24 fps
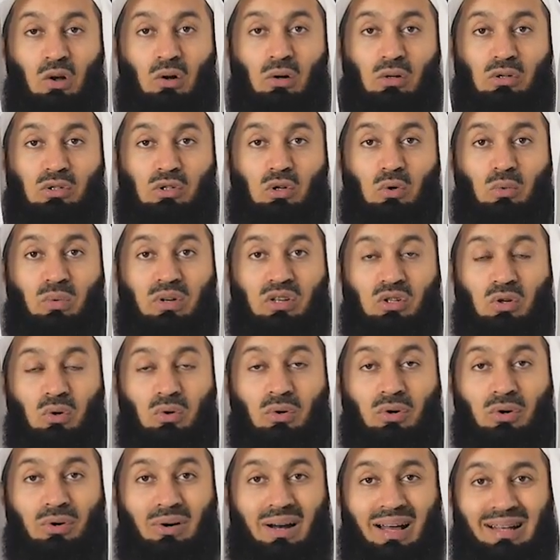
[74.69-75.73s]
Also, we show
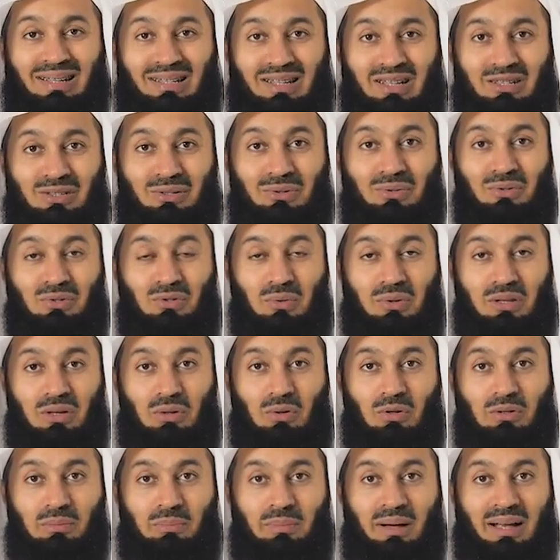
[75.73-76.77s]
gratitude to the
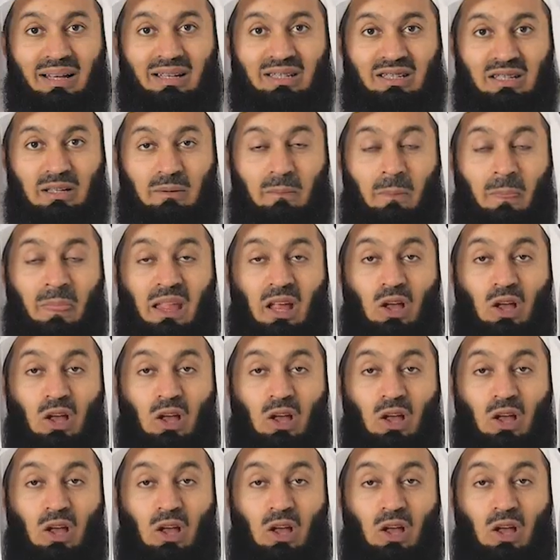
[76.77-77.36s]
Almighty.